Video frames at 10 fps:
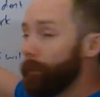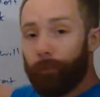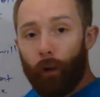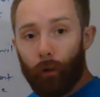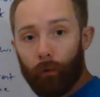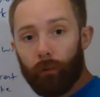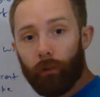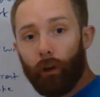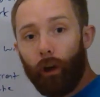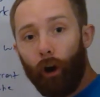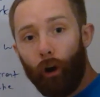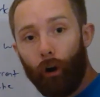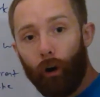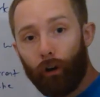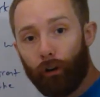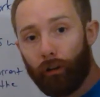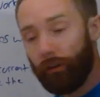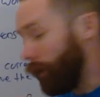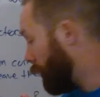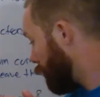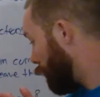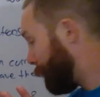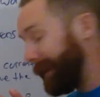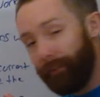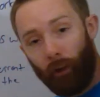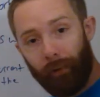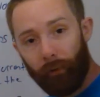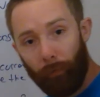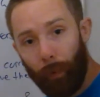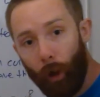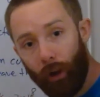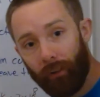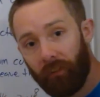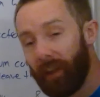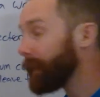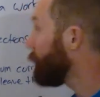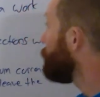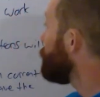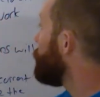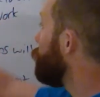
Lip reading: of those are being directed per second in